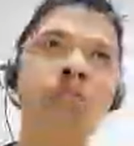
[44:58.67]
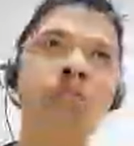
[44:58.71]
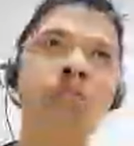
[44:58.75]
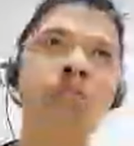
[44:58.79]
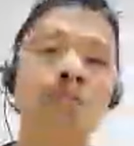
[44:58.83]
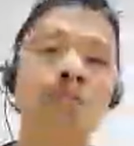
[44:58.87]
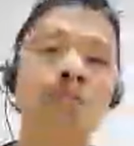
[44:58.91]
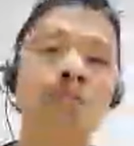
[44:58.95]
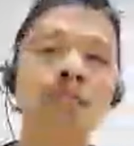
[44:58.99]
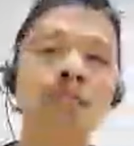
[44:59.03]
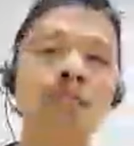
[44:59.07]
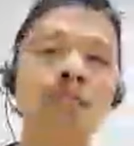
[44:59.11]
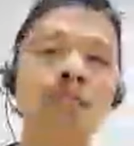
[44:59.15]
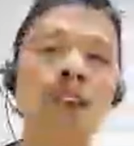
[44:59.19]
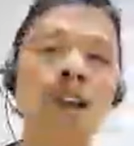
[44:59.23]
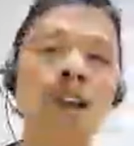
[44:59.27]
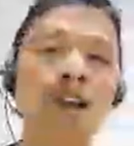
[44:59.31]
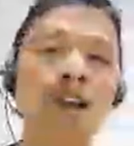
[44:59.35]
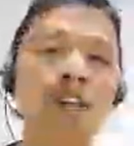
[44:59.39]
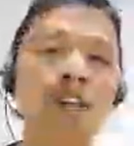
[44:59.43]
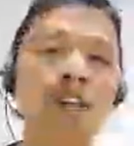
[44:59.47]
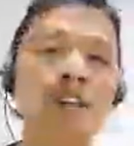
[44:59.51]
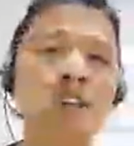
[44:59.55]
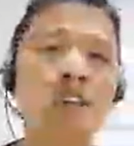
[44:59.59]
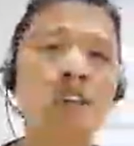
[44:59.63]

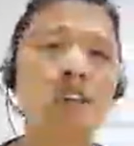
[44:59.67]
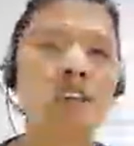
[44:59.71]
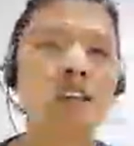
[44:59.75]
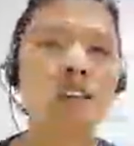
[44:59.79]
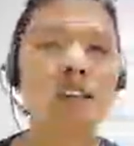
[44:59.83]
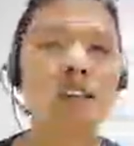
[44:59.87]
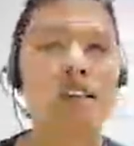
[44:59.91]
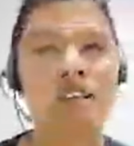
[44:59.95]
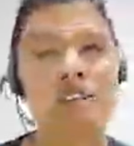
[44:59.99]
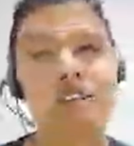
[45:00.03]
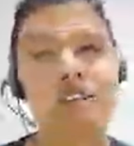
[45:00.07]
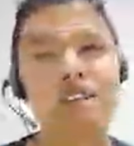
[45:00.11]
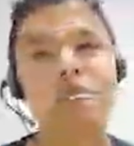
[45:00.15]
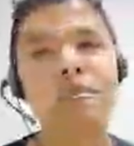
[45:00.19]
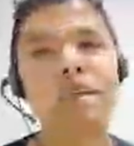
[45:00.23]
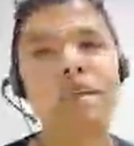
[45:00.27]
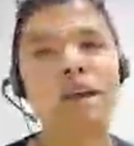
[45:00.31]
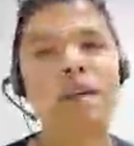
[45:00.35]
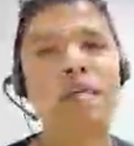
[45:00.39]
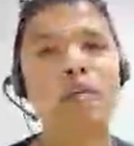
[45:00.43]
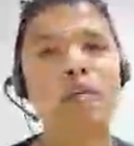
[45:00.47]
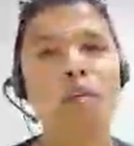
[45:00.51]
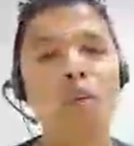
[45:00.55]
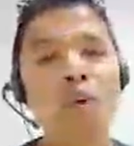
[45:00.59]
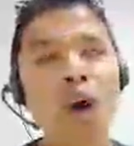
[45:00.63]
midnight,
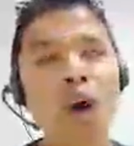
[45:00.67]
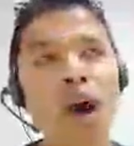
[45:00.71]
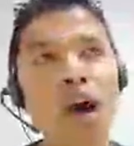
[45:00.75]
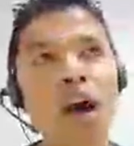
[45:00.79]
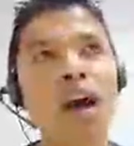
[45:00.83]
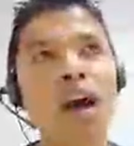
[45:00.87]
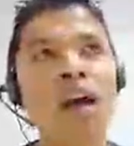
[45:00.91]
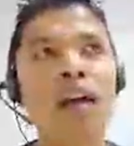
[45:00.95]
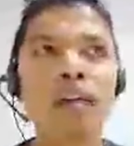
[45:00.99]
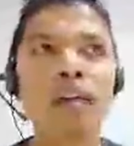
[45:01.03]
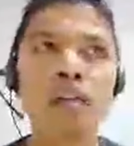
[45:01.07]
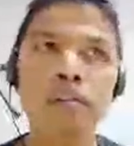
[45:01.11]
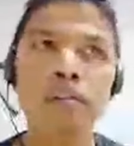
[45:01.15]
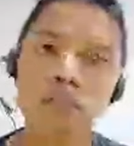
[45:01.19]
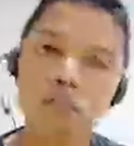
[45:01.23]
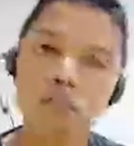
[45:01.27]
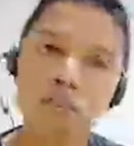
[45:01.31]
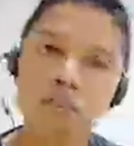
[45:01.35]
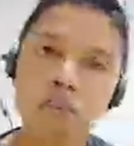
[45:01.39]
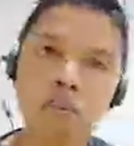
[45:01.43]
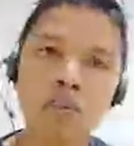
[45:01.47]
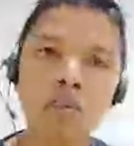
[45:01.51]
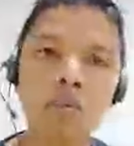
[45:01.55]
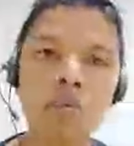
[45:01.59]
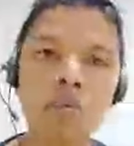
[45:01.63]
sometime 1
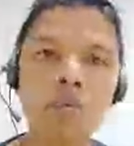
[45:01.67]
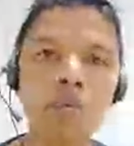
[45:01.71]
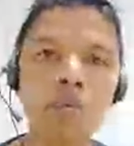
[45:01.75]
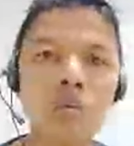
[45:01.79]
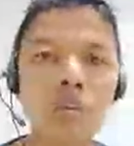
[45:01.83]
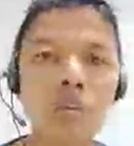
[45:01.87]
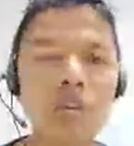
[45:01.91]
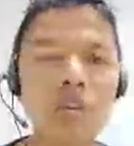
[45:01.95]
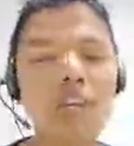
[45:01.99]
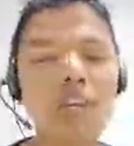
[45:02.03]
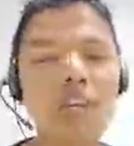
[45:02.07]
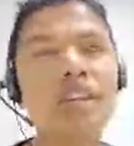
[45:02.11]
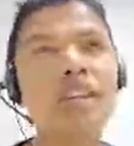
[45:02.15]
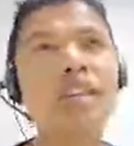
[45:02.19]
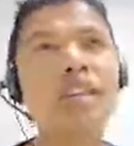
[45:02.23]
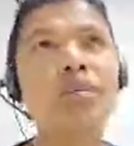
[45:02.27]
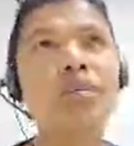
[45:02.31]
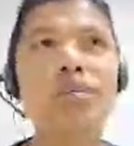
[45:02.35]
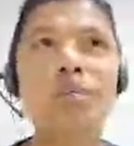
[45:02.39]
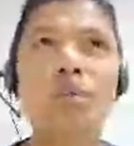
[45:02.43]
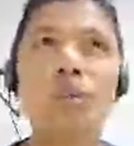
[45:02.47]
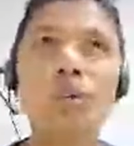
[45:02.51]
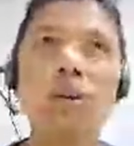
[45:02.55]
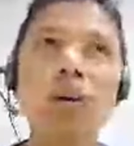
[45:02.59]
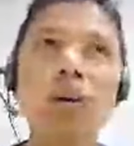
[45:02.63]
2, keep
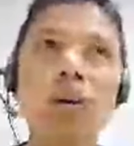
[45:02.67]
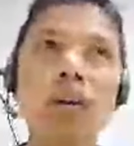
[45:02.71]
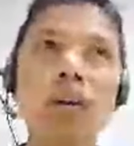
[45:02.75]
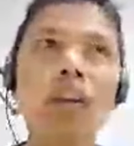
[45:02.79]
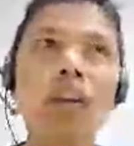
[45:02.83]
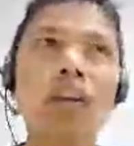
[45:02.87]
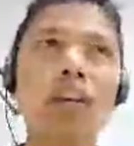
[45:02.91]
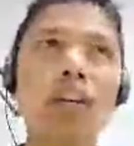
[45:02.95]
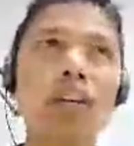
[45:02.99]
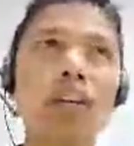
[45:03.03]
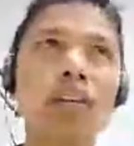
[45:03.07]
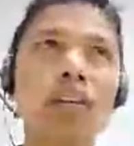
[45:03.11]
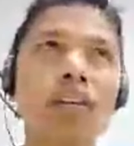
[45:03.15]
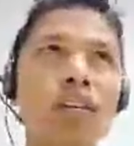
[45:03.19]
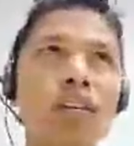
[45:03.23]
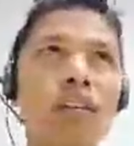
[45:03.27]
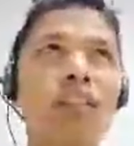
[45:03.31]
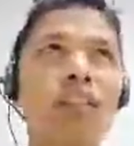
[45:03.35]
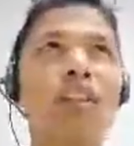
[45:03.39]
talking,